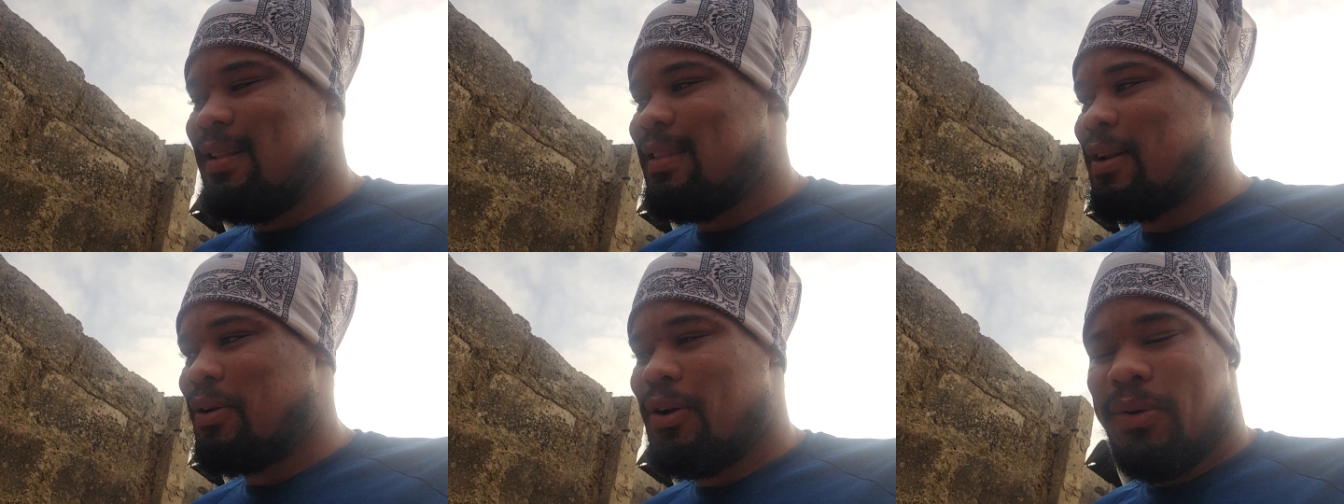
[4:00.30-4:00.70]

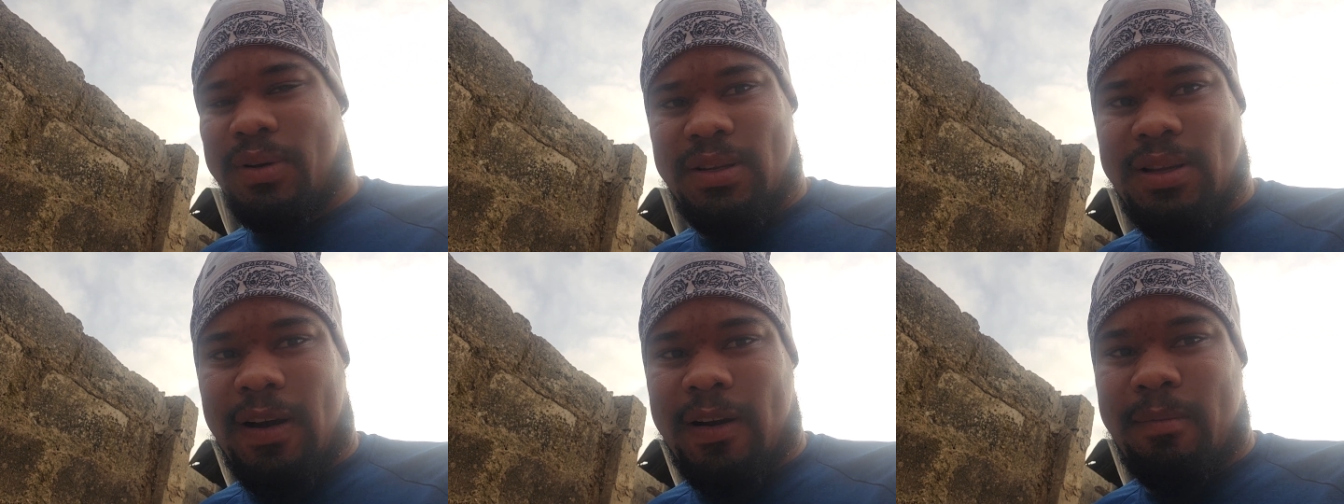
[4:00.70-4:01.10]
they don't know what
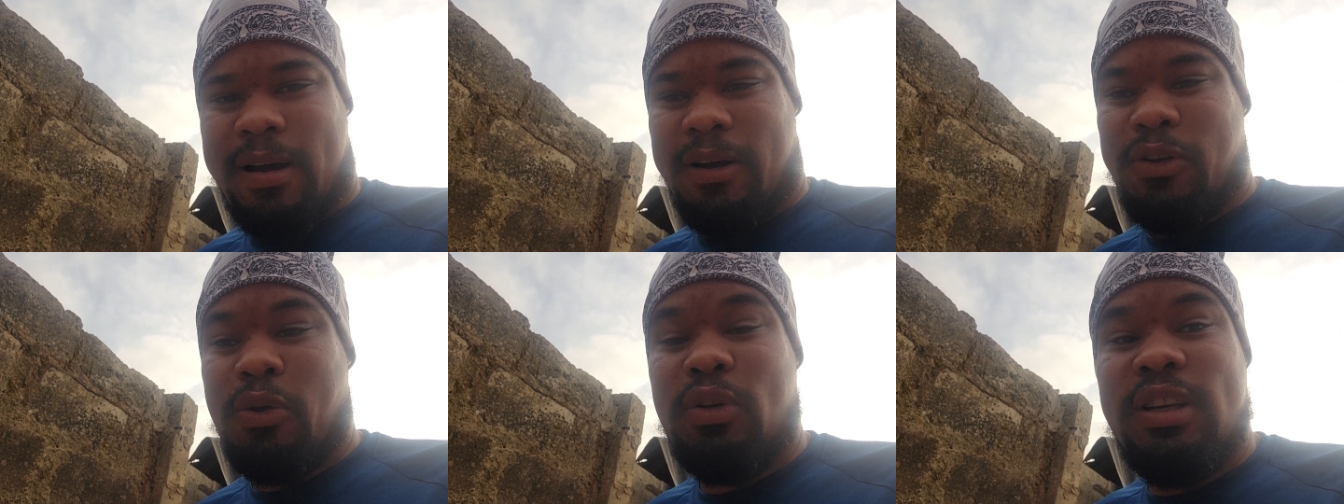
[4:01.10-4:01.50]
they're talking
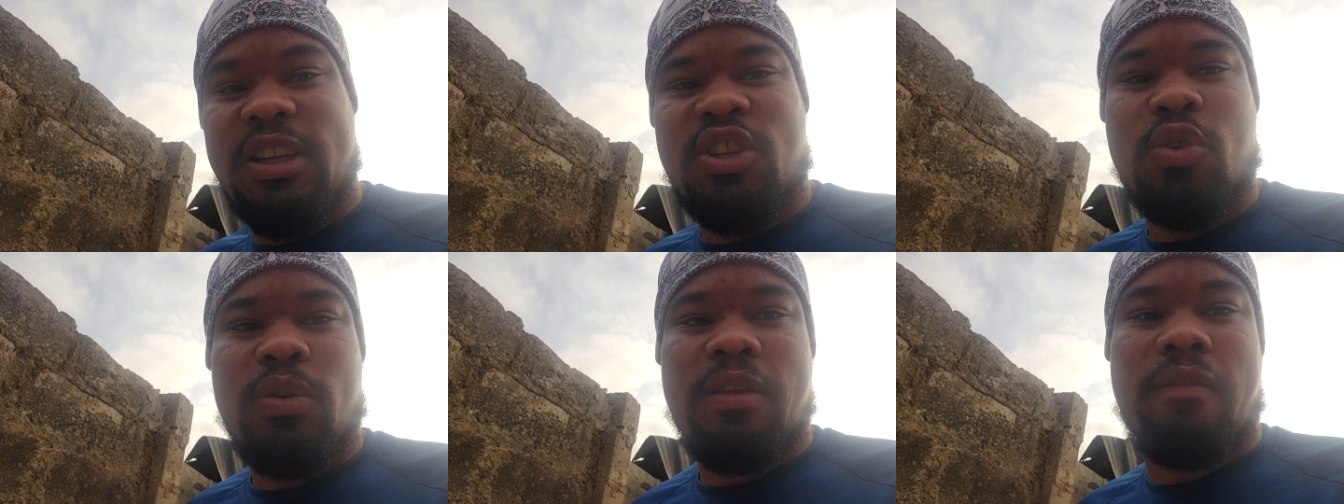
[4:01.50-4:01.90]
about. You
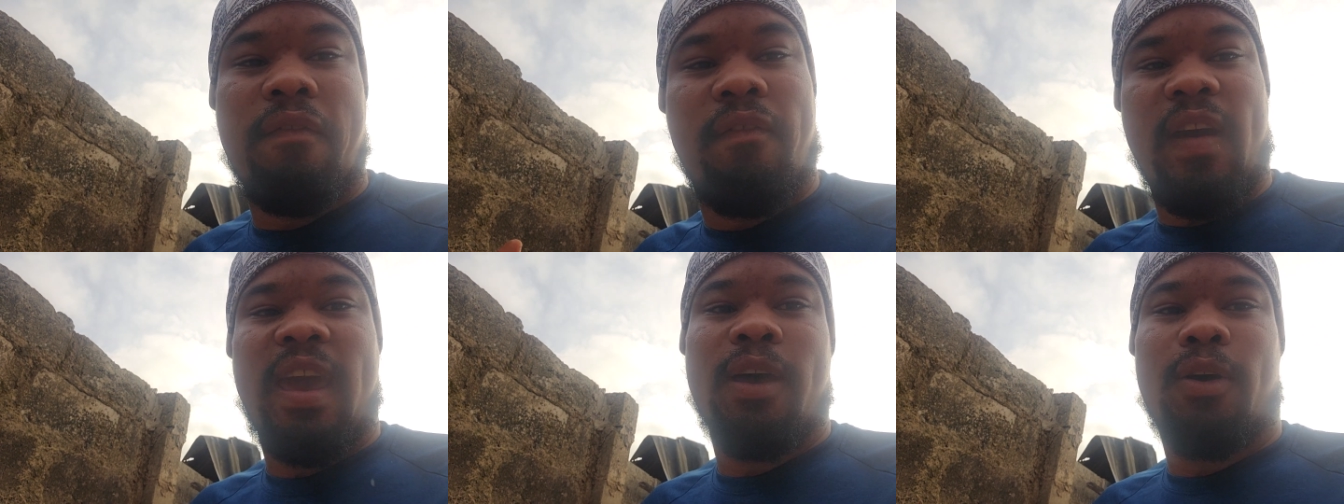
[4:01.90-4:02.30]
literally
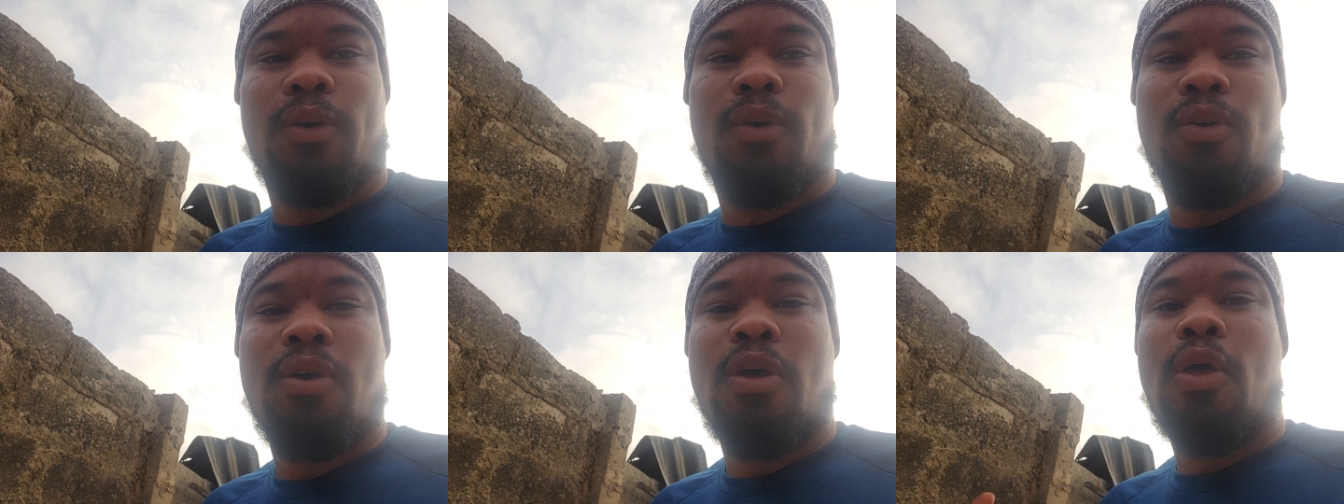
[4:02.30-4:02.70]

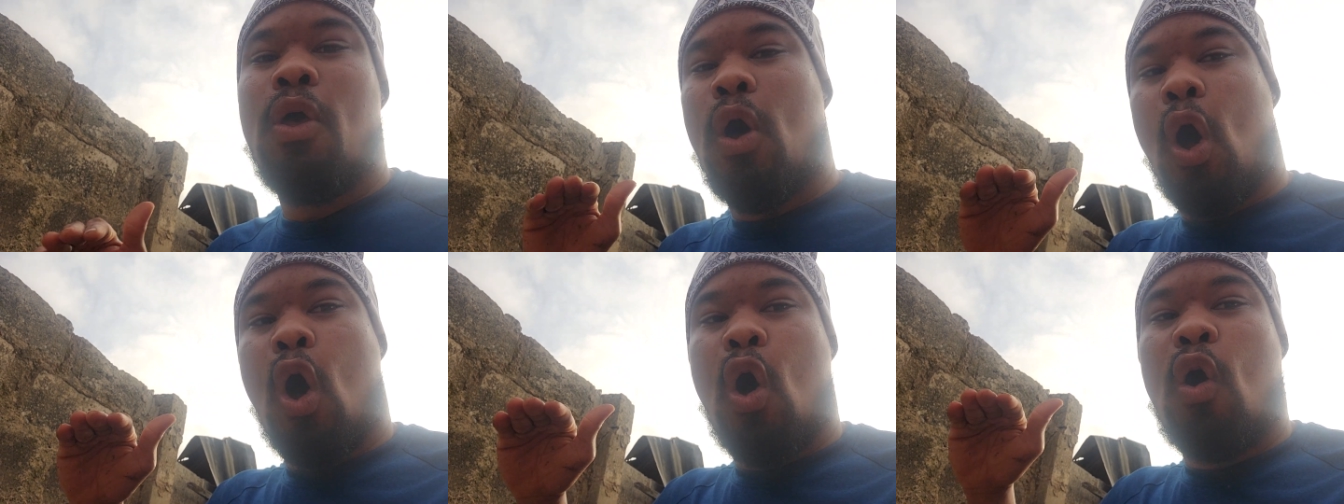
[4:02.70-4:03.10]
fail
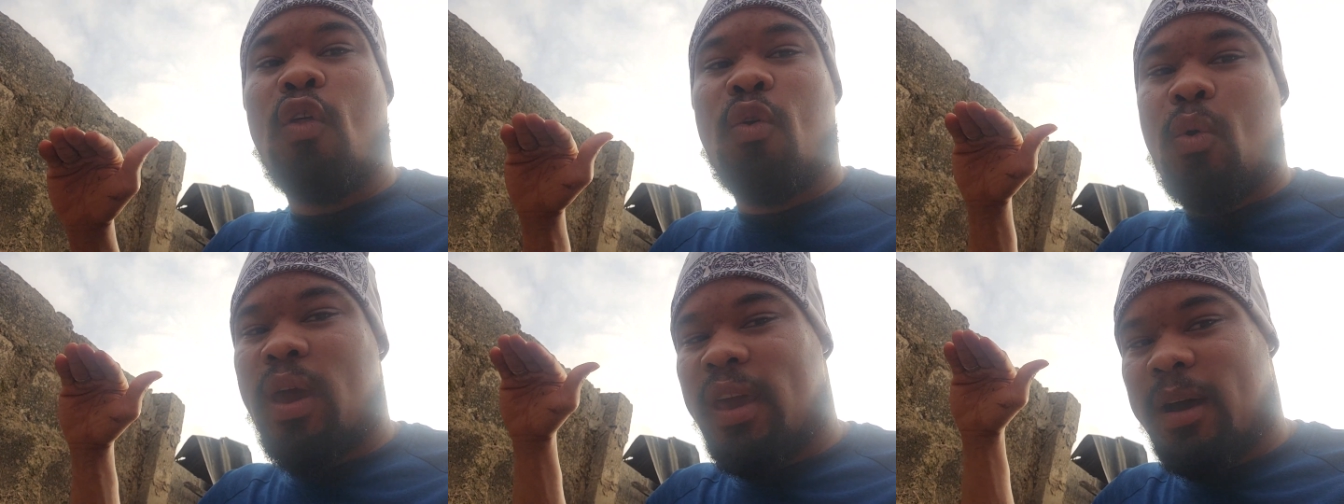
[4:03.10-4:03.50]
all
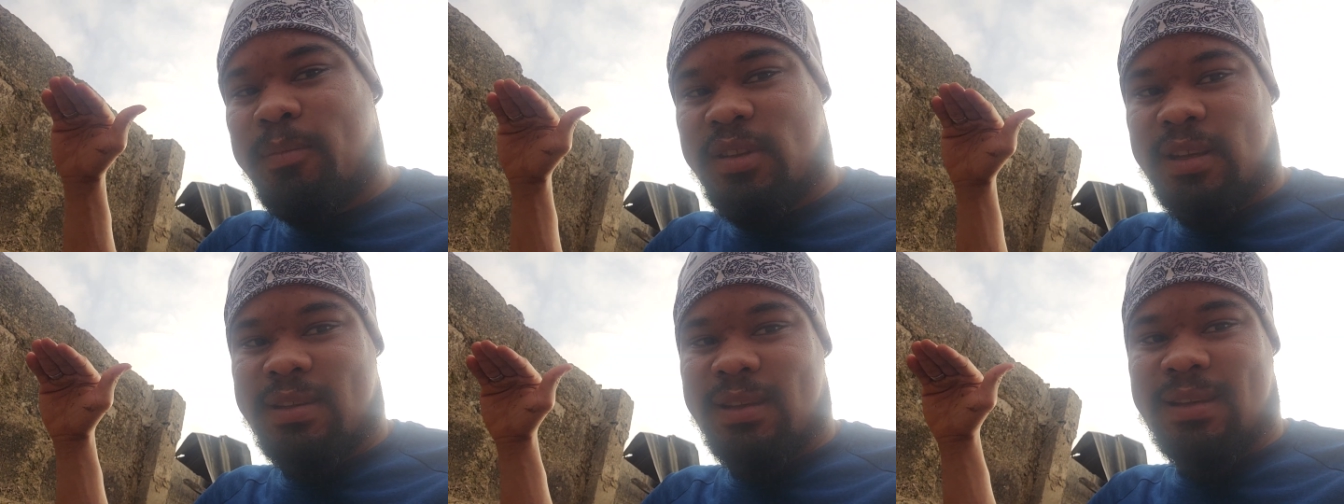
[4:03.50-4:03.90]
the way
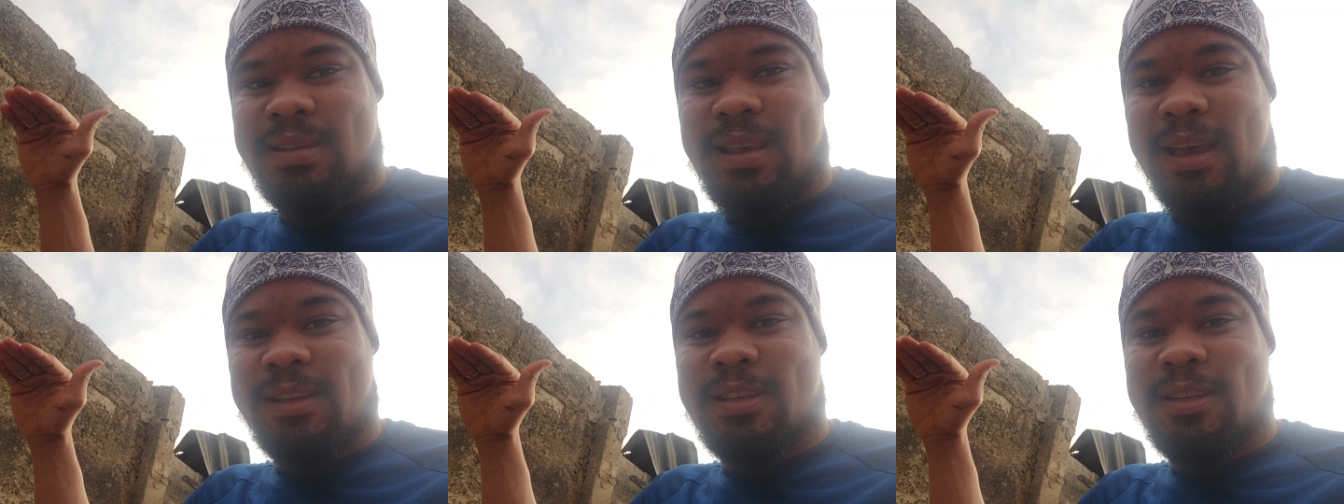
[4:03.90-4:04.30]
up to
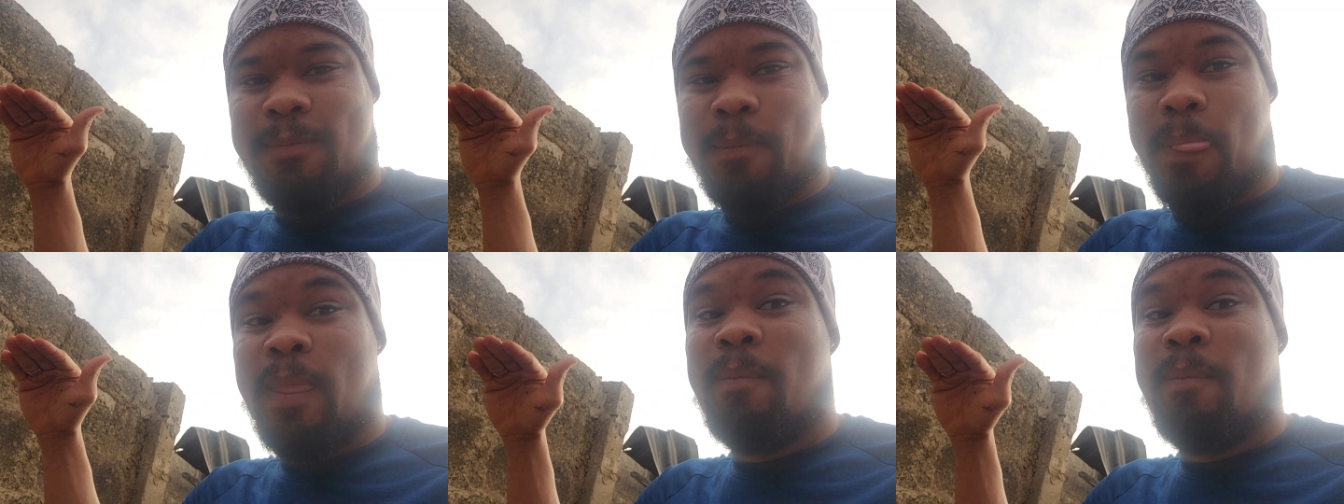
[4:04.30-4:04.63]
success.